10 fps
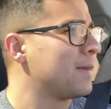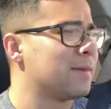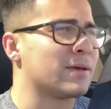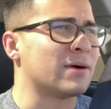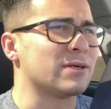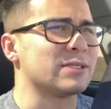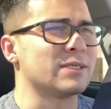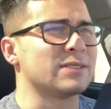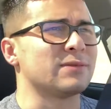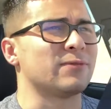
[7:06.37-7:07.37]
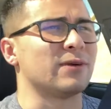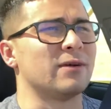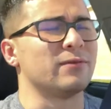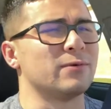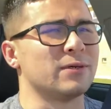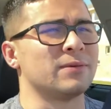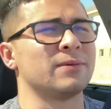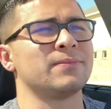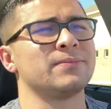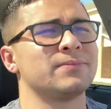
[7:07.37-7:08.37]
the car scene isn't for
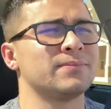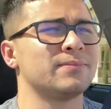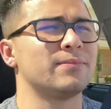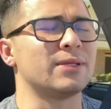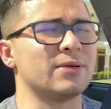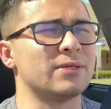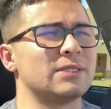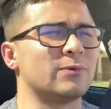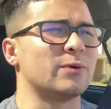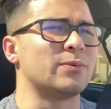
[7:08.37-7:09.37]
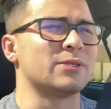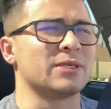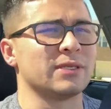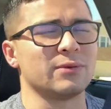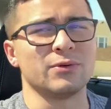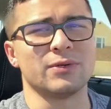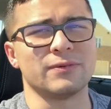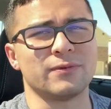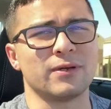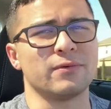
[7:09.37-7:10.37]
everyone, but there is that 1% that ruin
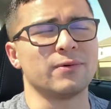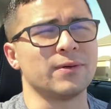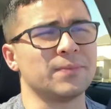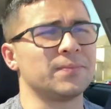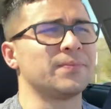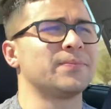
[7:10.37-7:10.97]
it for everyone.